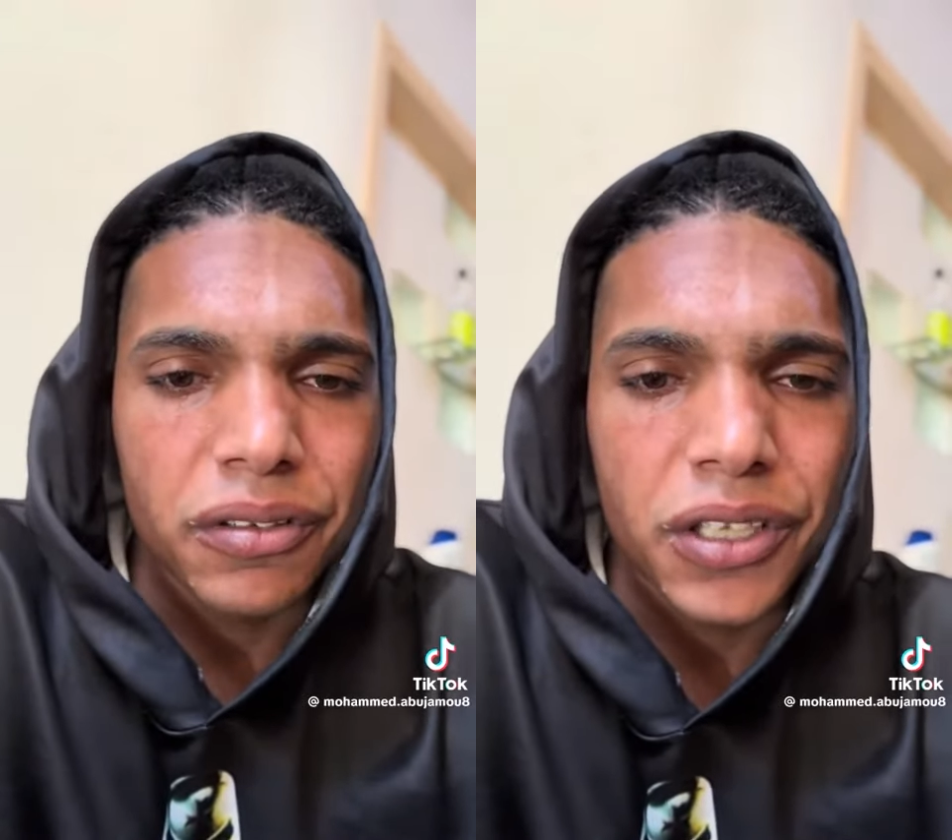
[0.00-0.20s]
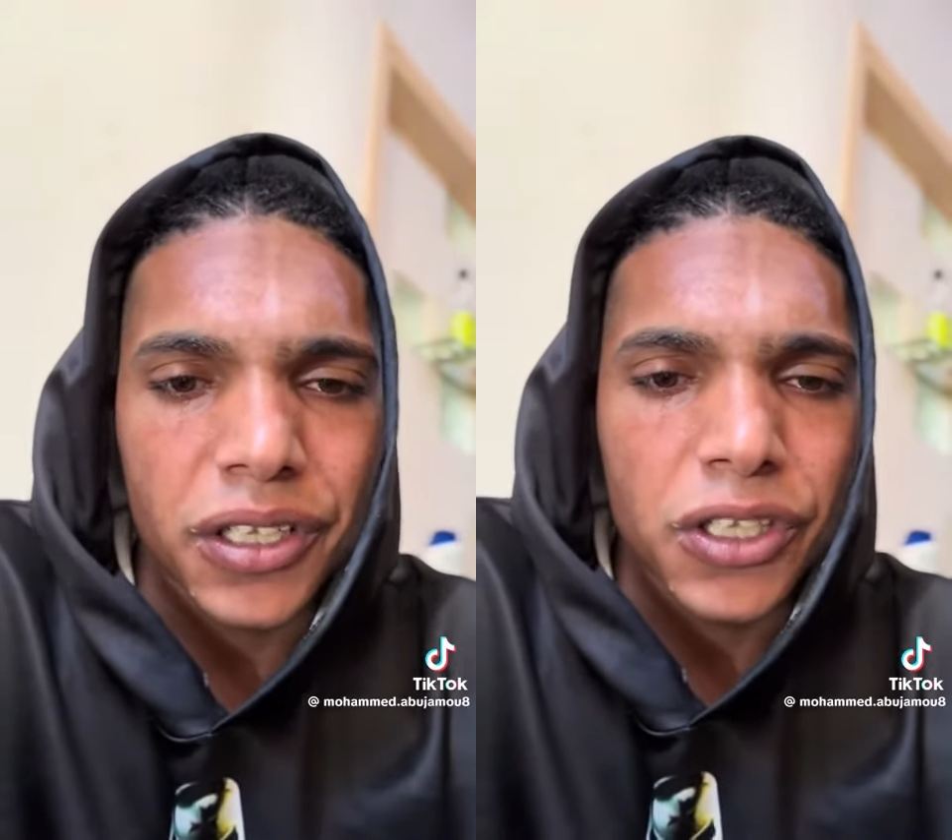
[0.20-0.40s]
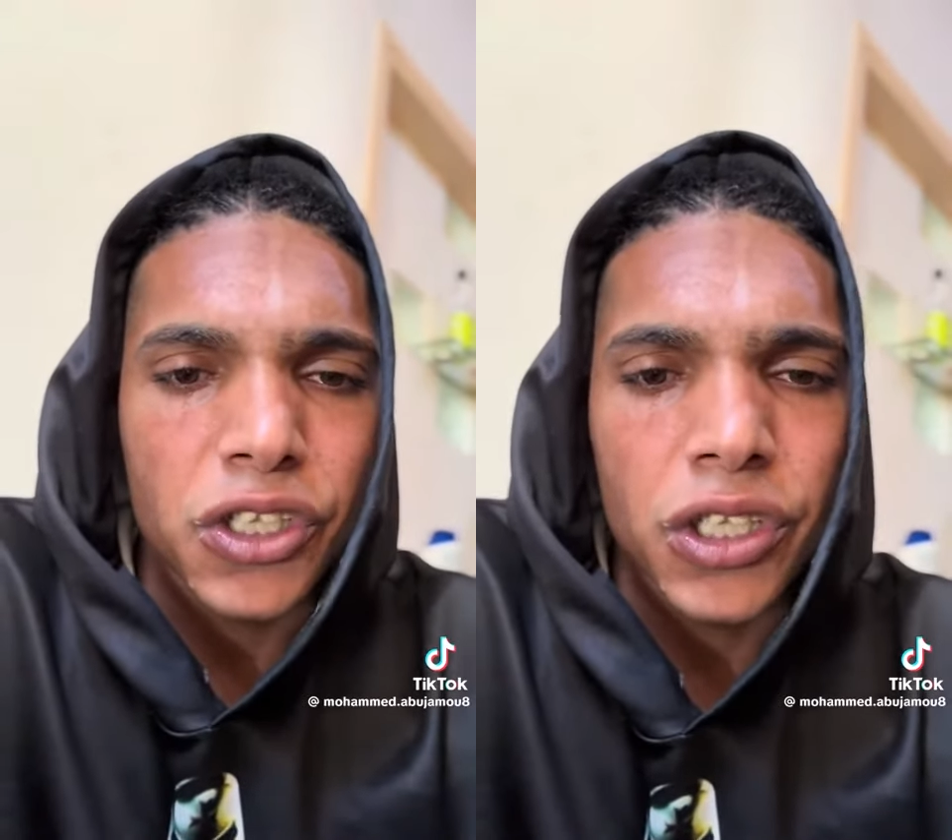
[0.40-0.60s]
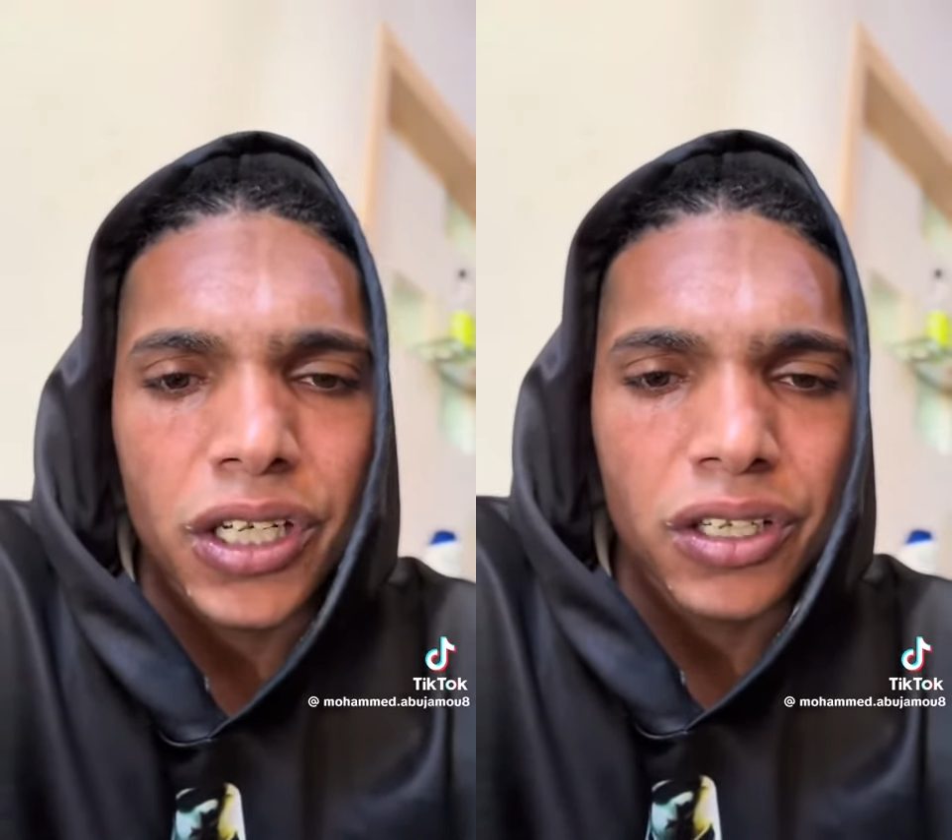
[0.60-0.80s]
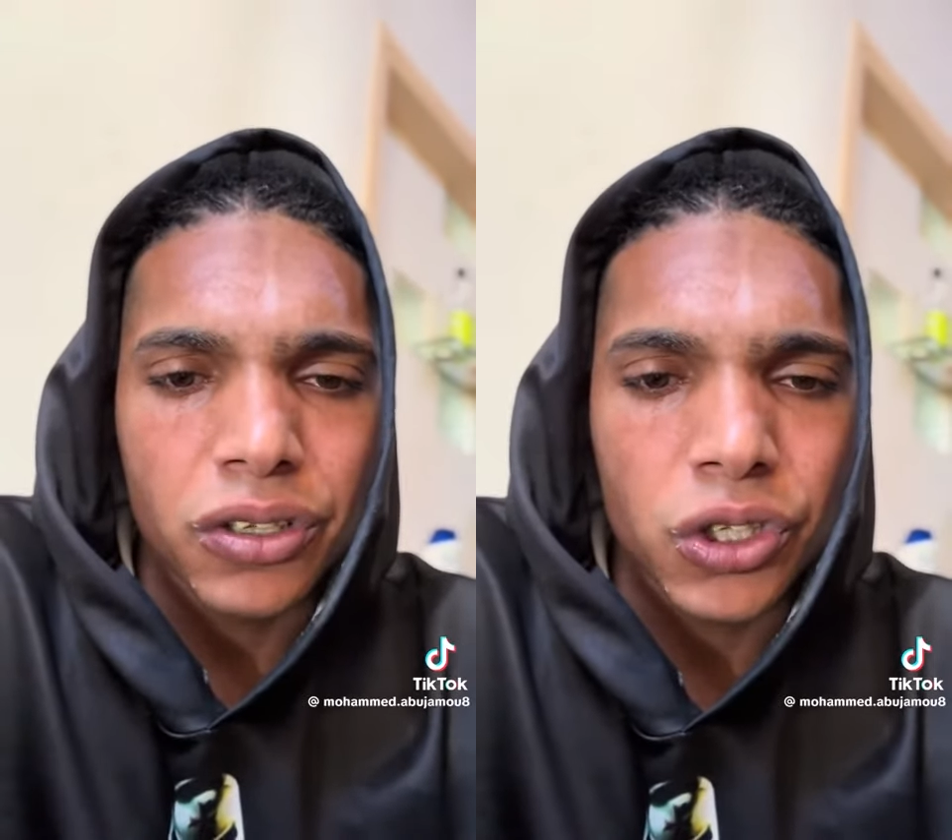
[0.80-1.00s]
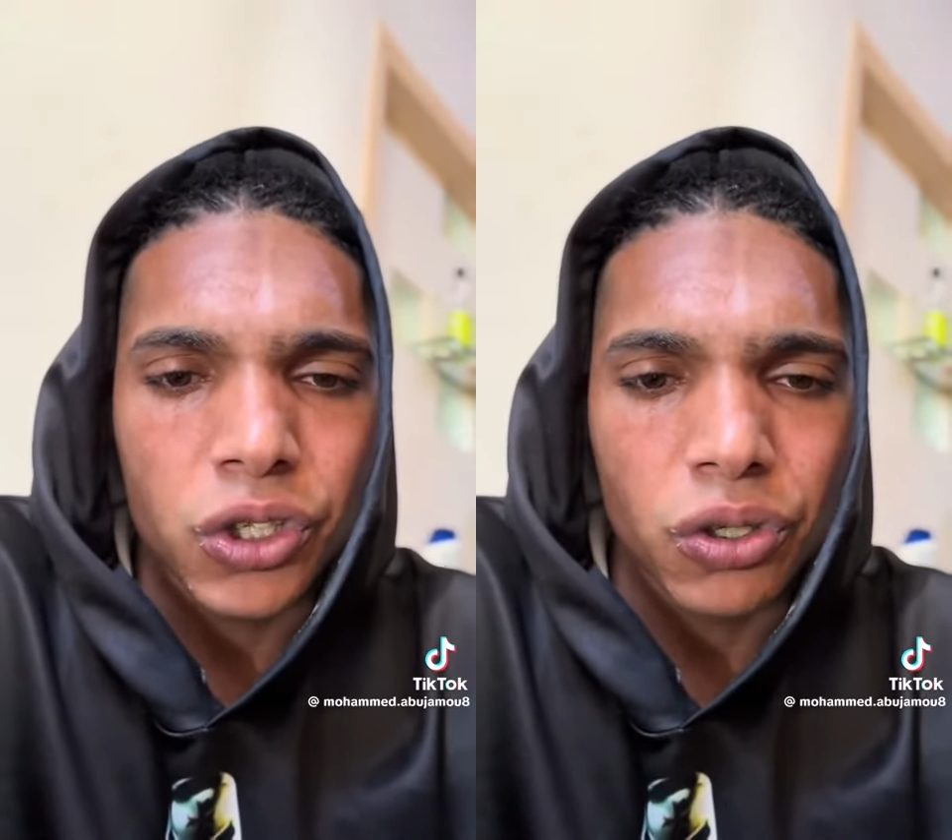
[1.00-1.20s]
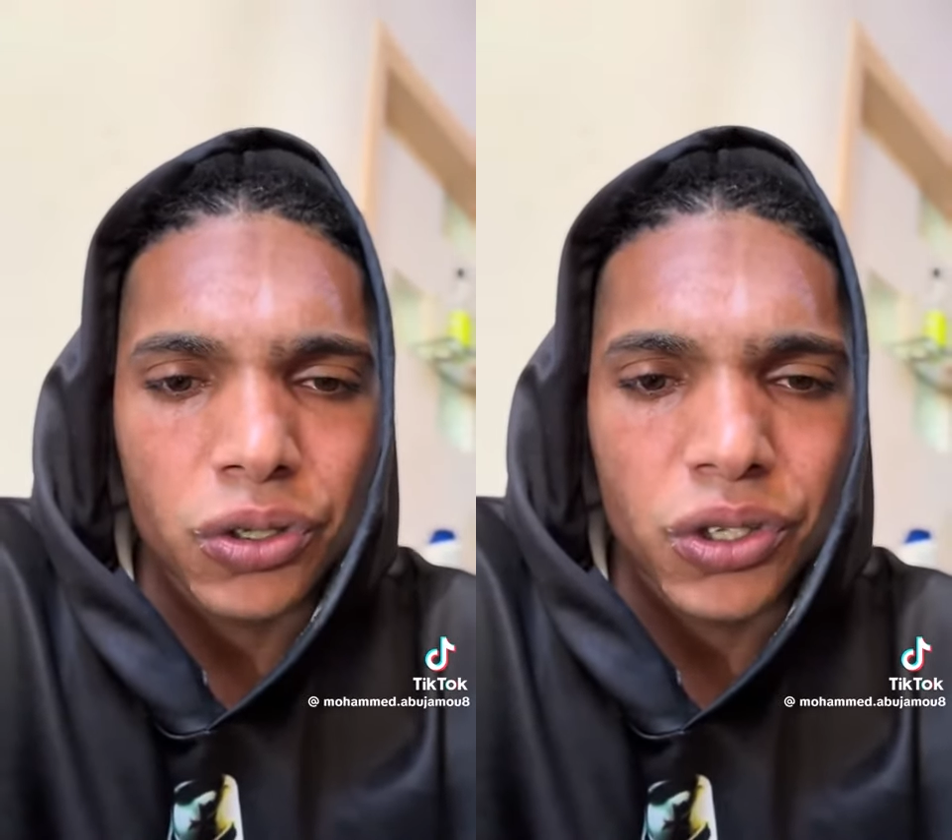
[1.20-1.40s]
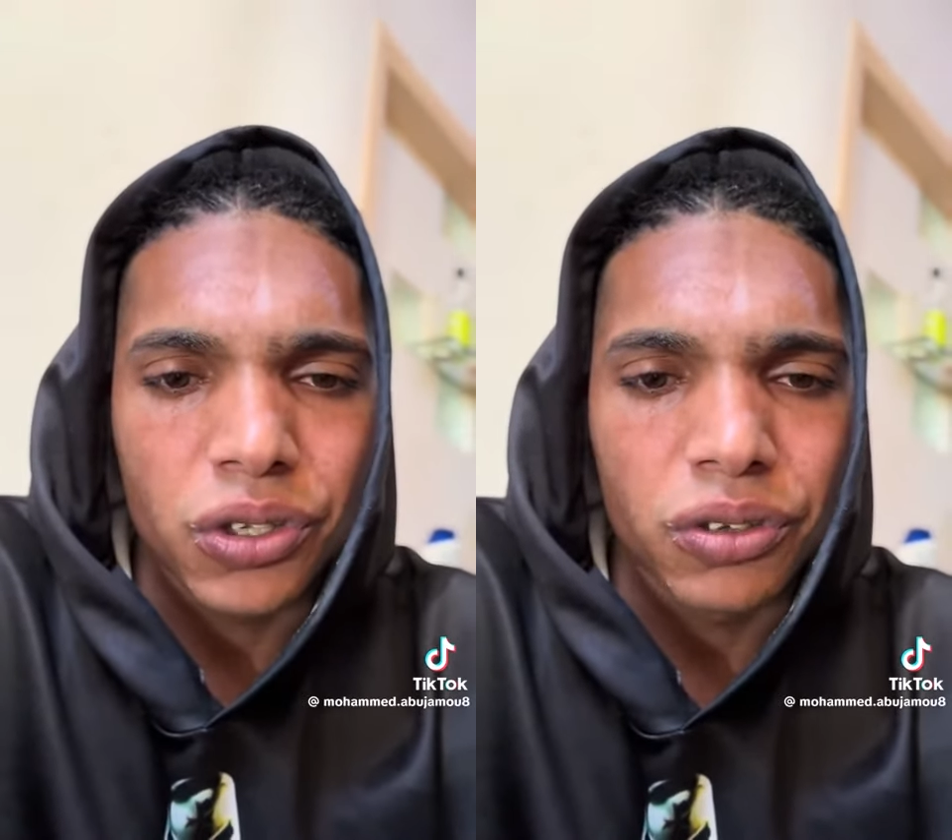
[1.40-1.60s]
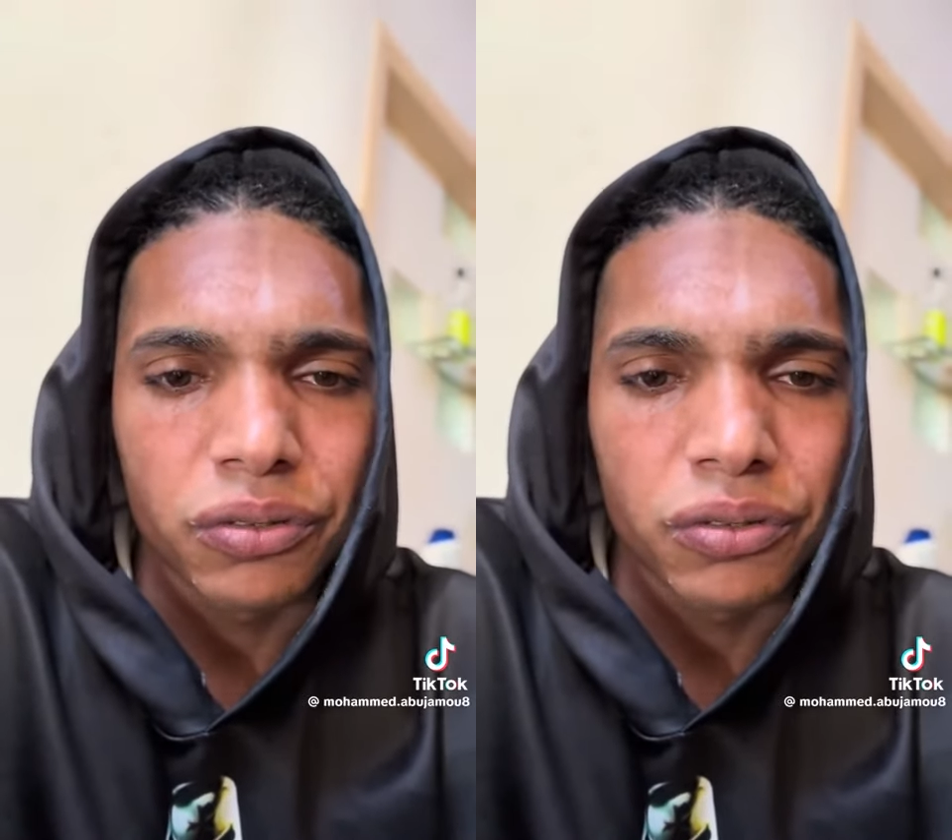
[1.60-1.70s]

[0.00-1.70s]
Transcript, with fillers: take this uh, choice